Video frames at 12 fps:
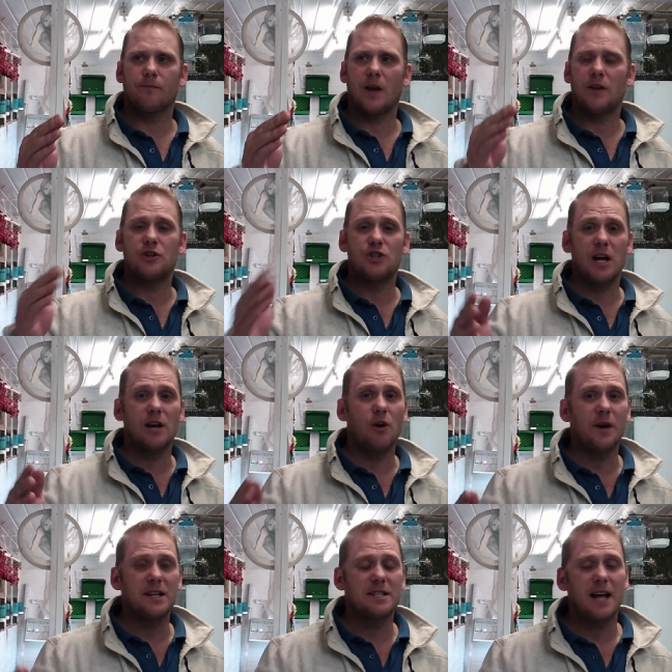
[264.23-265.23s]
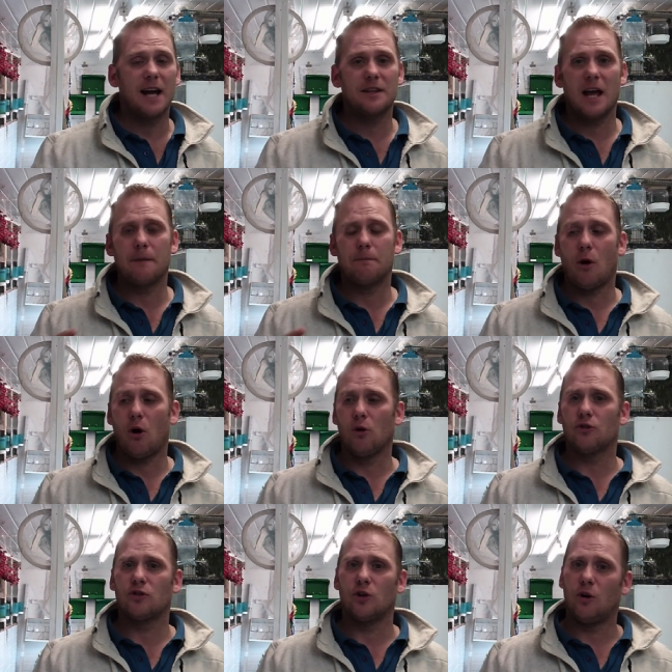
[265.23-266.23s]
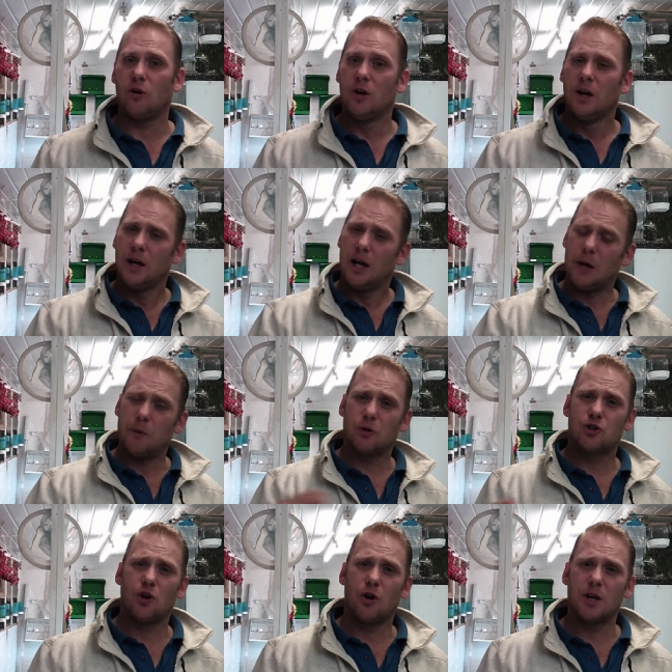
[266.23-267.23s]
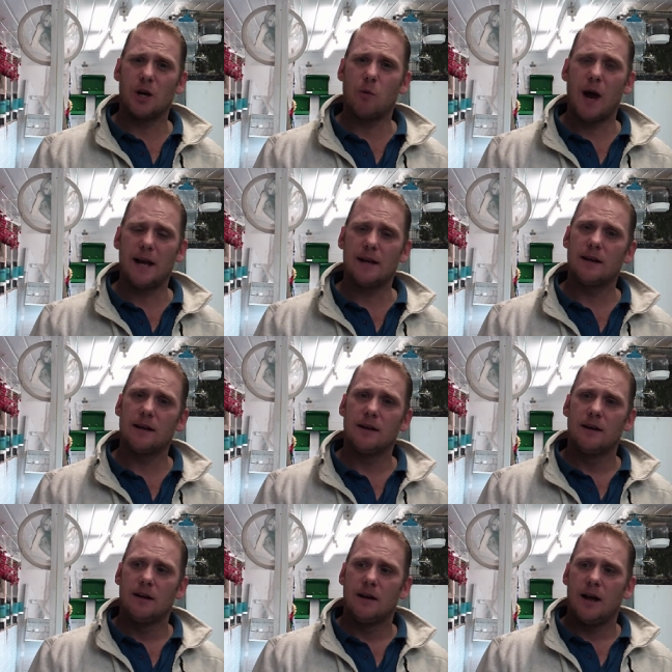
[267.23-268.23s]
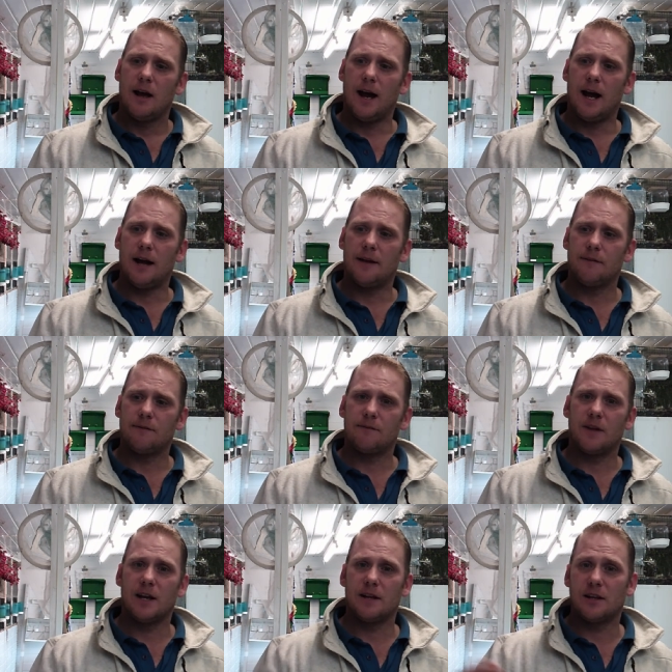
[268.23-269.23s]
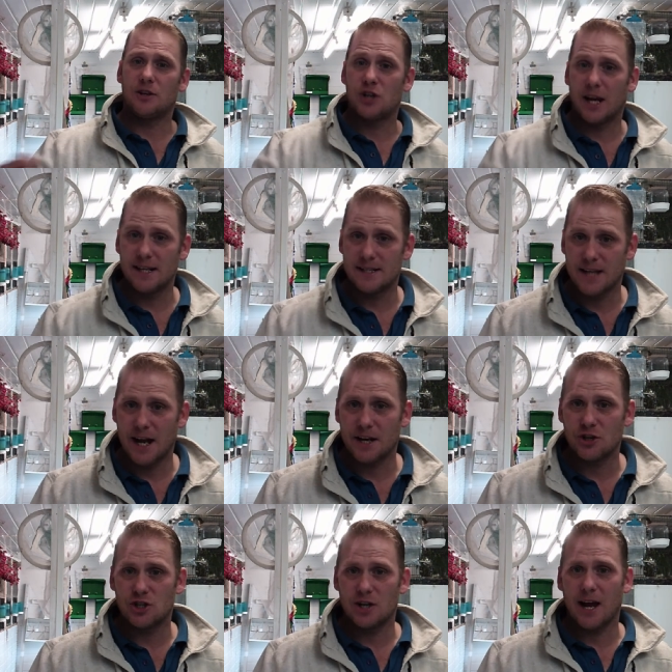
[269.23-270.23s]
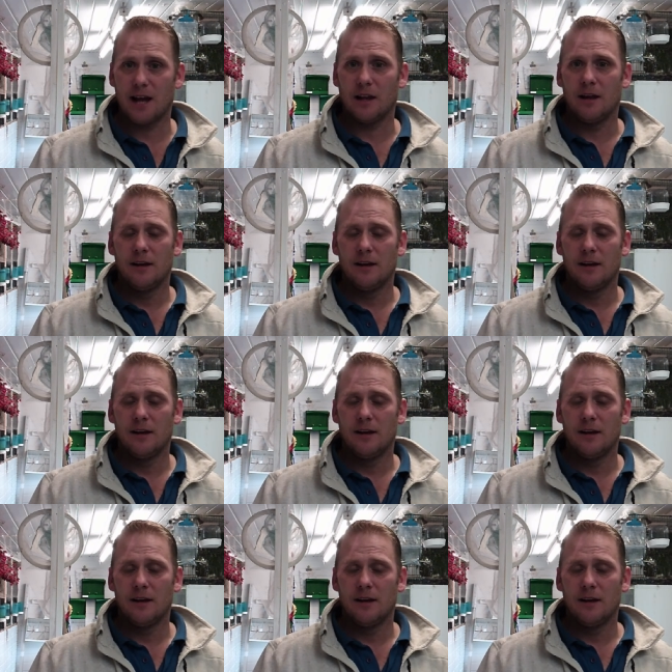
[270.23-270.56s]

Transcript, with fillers: the chick going inside the egg, but also it will show you when uh, the, the chick is dead in shell.